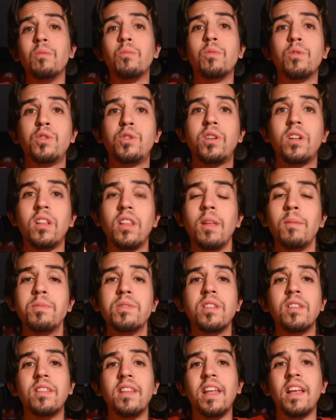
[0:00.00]
with
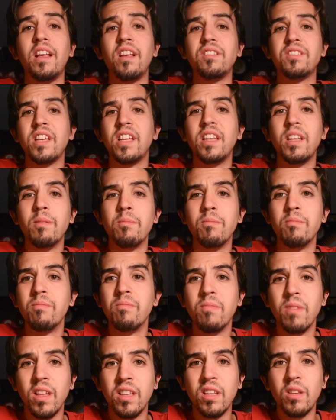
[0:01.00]
clips and things, and then
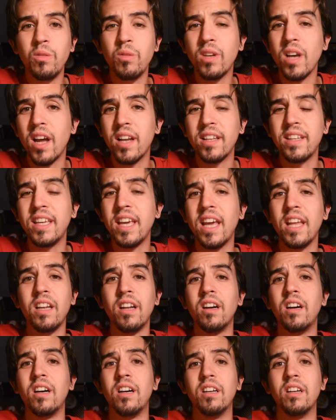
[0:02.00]
you kind of get